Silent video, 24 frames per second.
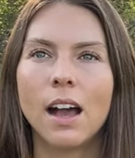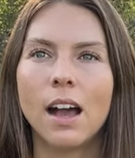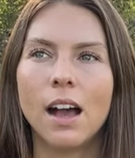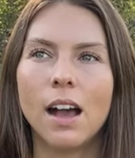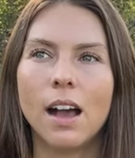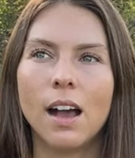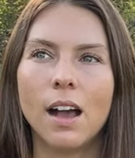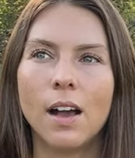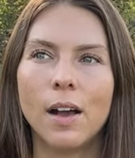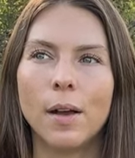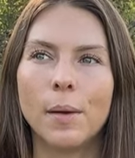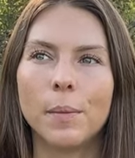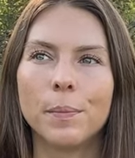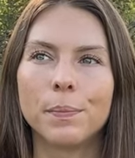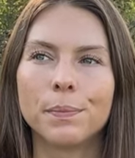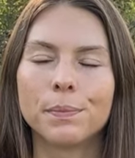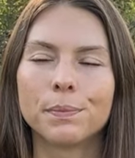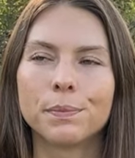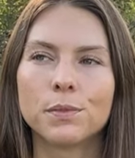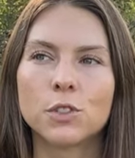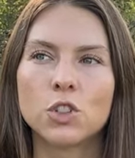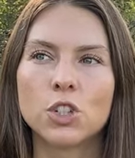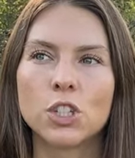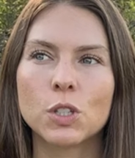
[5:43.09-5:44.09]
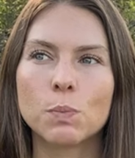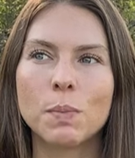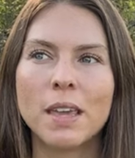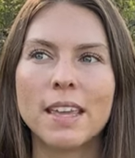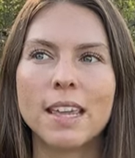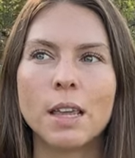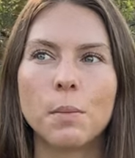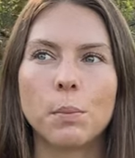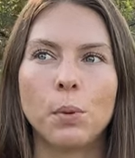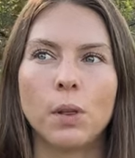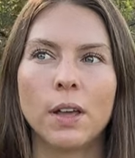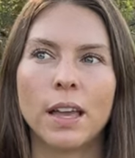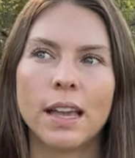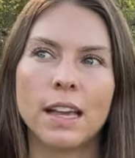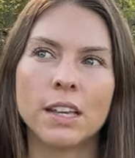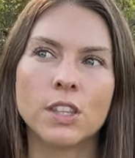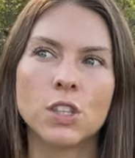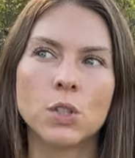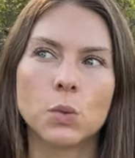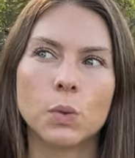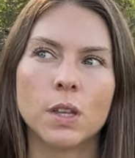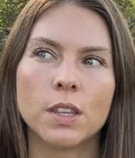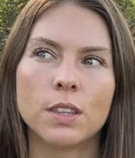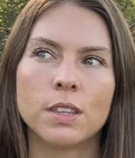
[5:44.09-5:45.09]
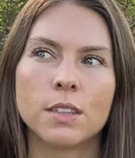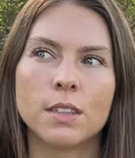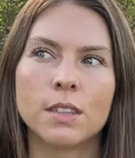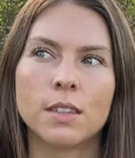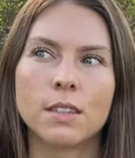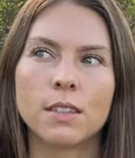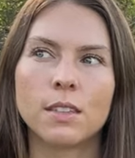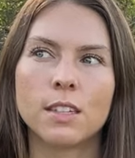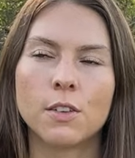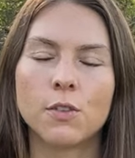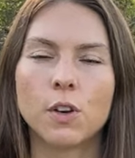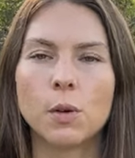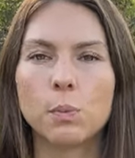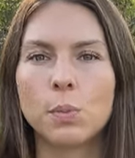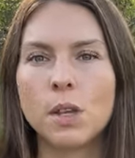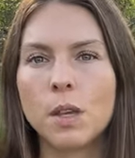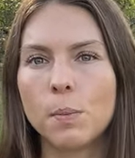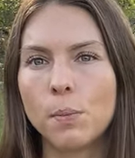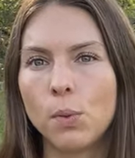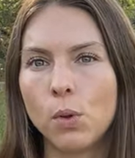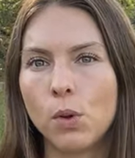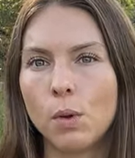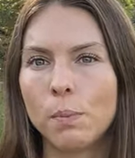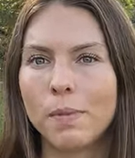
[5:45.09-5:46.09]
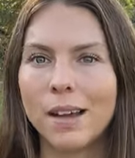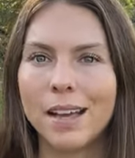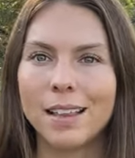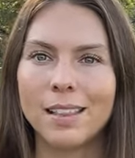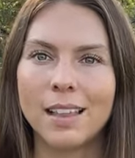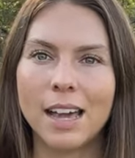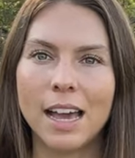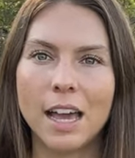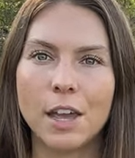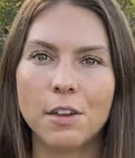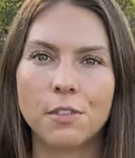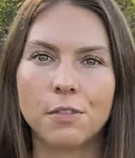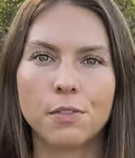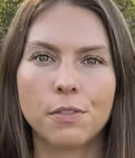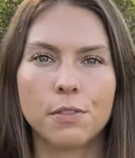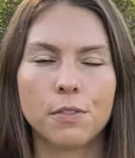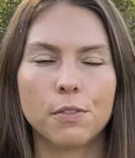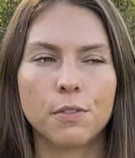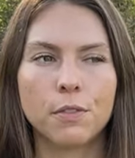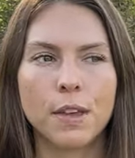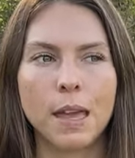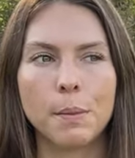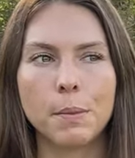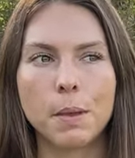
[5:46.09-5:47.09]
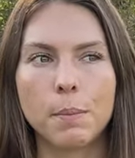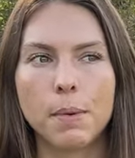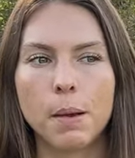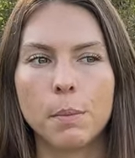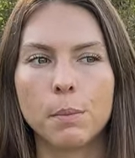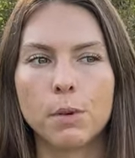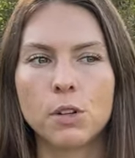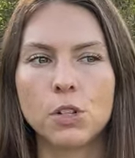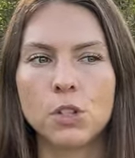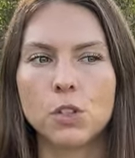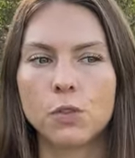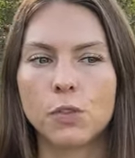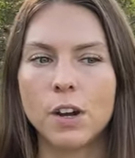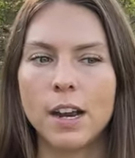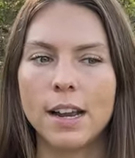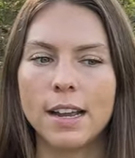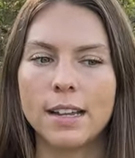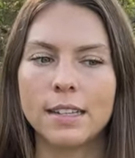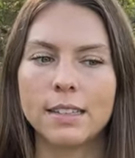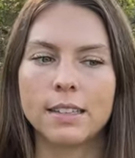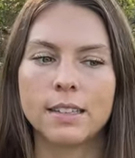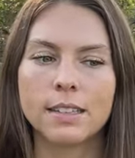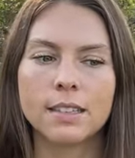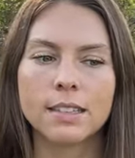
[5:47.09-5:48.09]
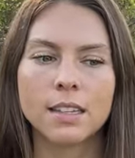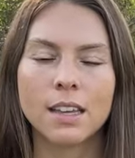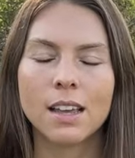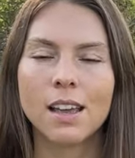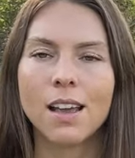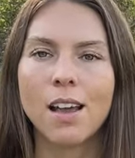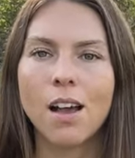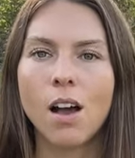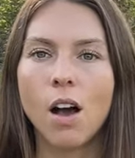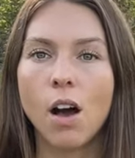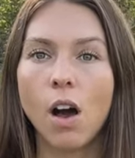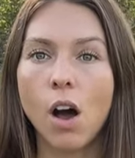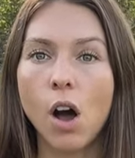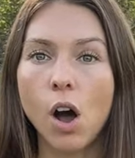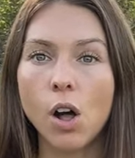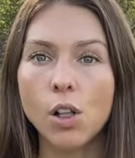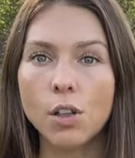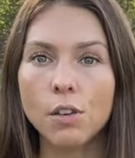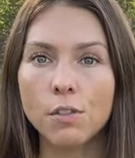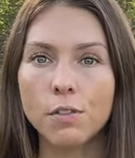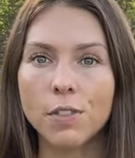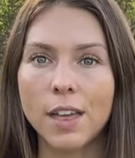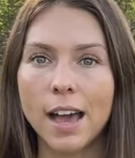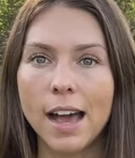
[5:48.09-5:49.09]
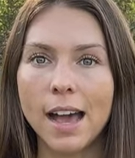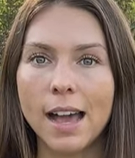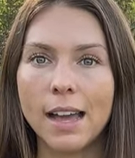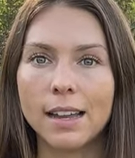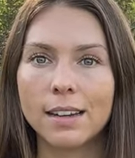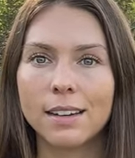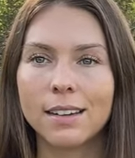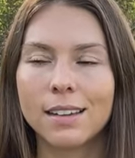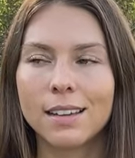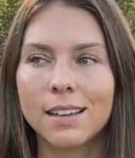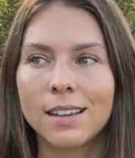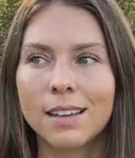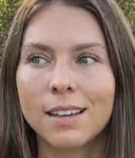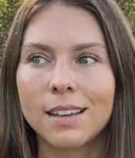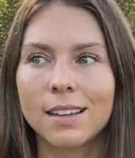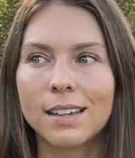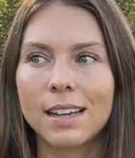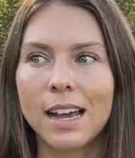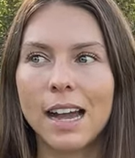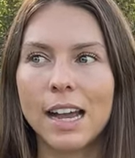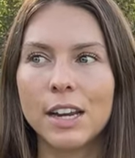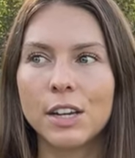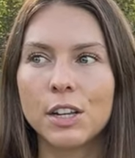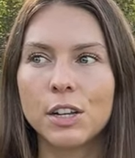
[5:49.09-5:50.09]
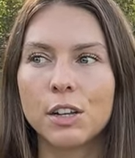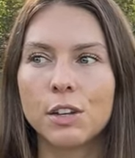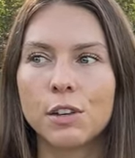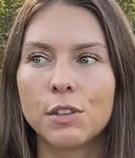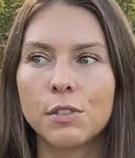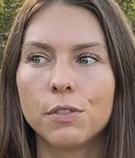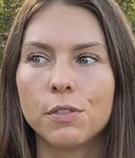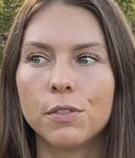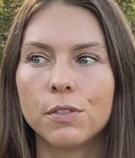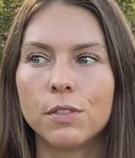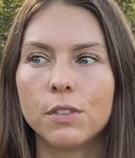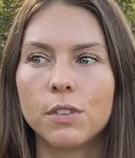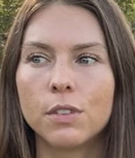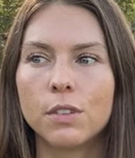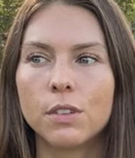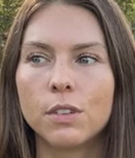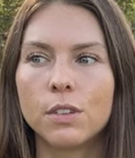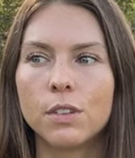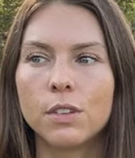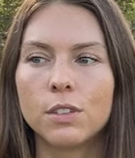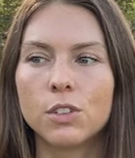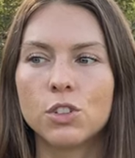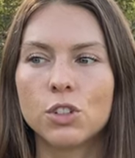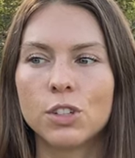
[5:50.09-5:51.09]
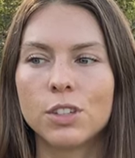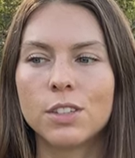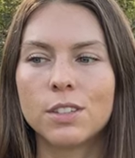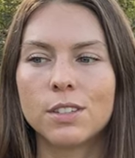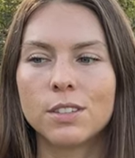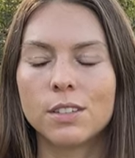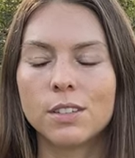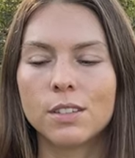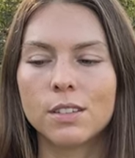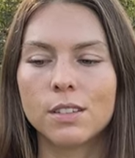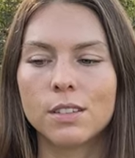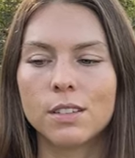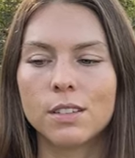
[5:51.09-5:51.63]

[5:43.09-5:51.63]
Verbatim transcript: um, just making plans with different people in my life, family members, friends, all of that kind of just